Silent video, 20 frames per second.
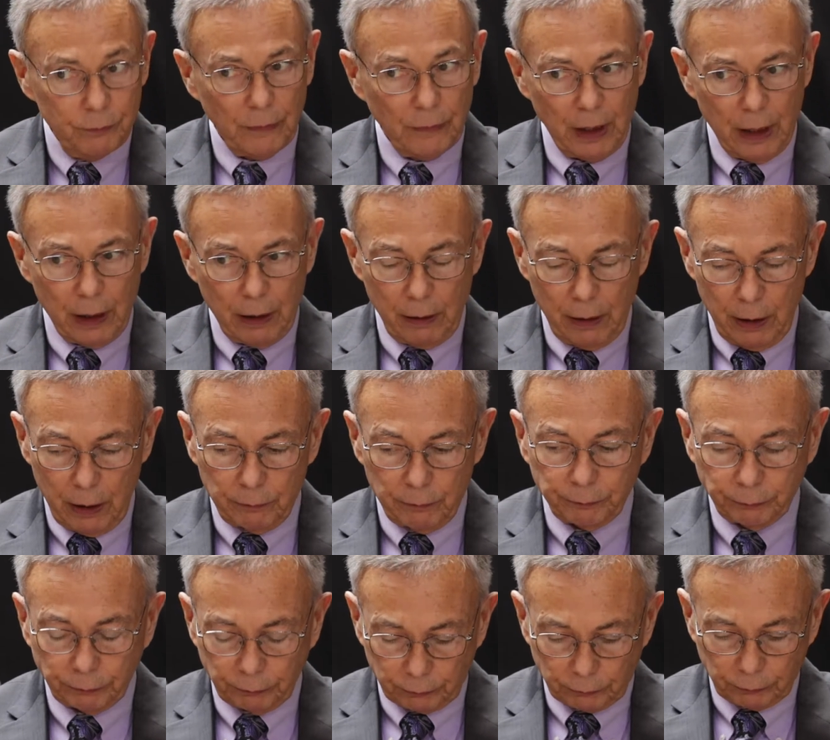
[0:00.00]
and then
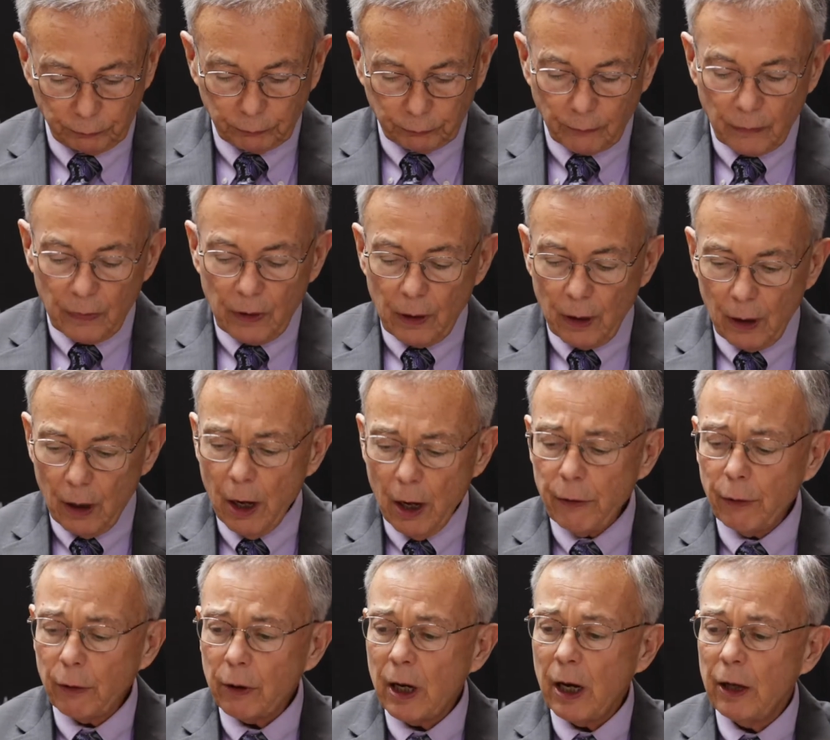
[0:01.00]

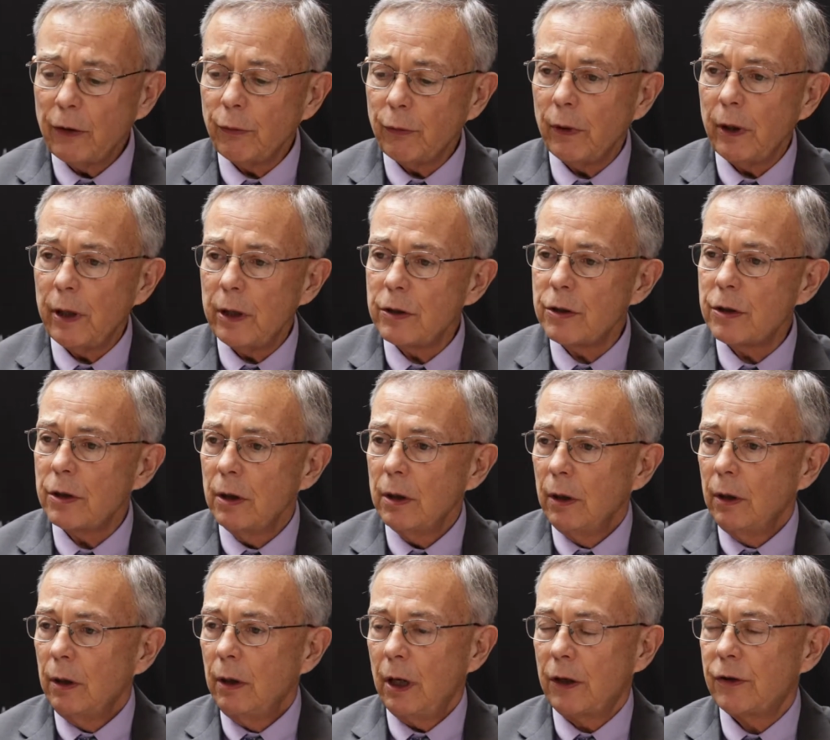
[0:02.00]
other countries
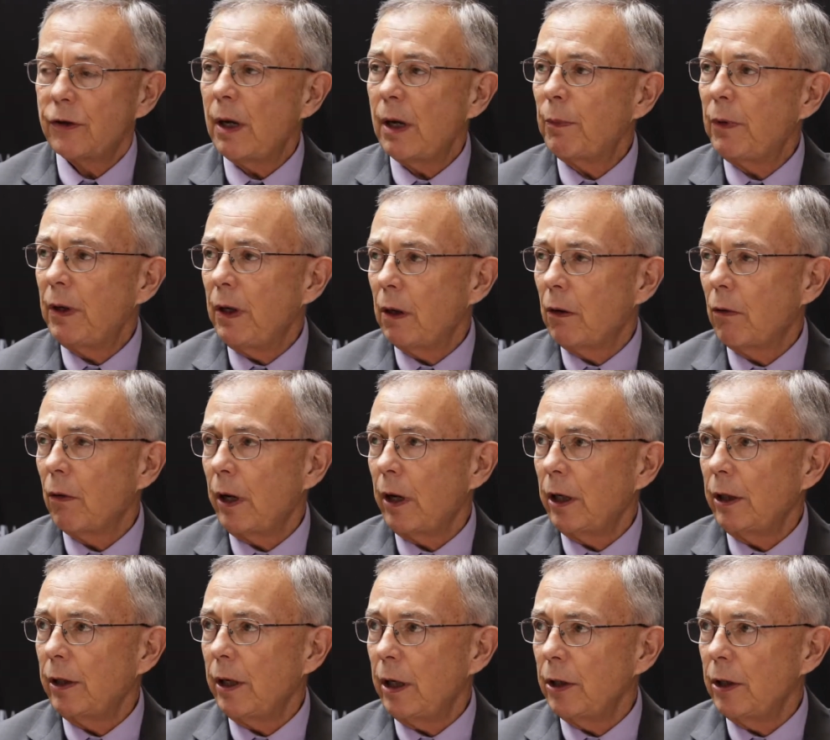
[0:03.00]
accept the
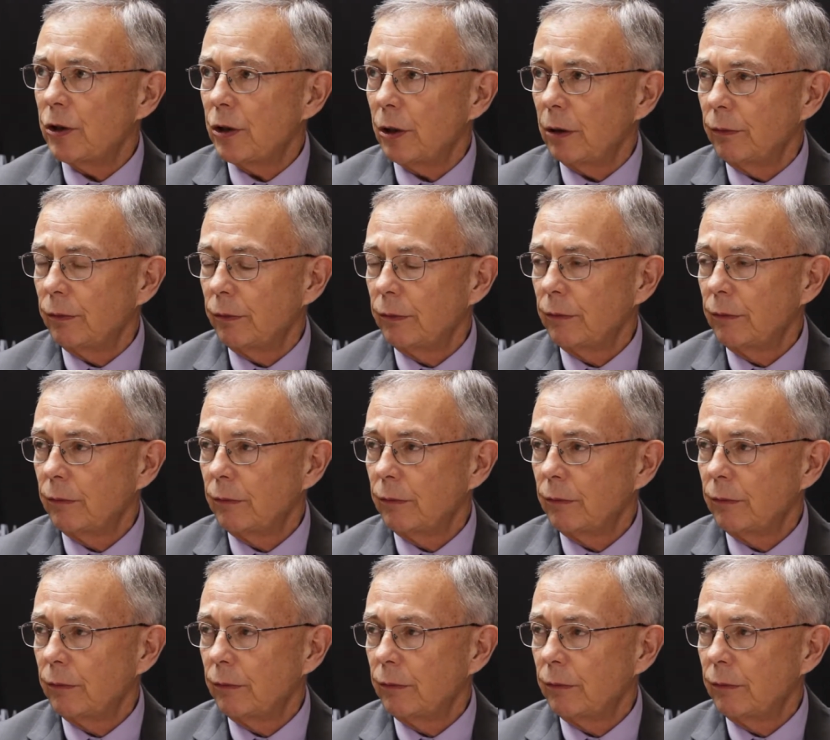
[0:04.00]
accreditation,